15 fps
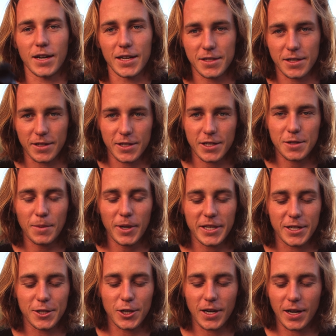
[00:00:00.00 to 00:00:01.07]
Guys, this is my
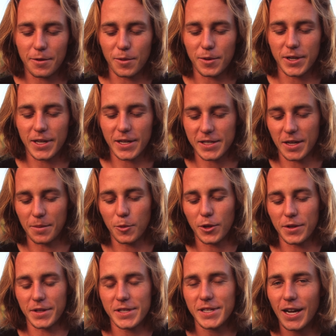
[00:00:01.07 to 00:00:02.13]
D J I Ronin-S gimbal,
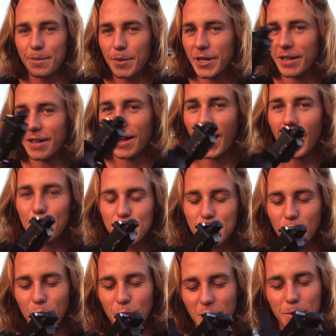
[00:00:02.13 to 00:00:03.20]
and this guy made it
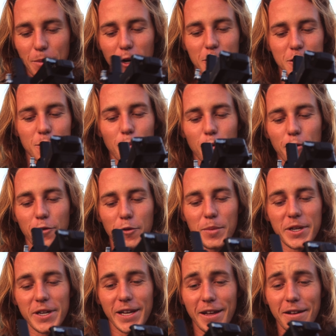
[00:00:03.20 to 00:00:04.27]
absolutely possible for
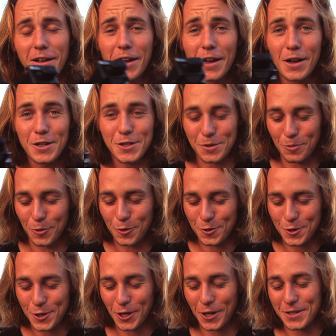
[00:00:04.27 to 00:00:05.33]
me to get smoother
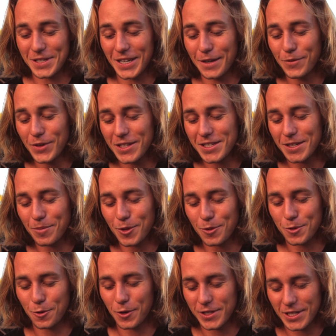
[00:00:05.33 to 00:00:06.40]
shots even in some of those
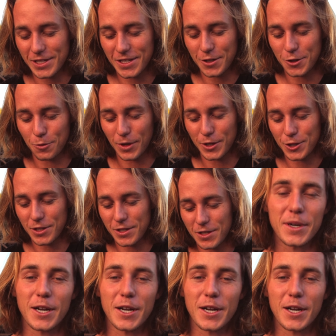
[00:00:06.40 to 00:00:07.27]
crazy situations.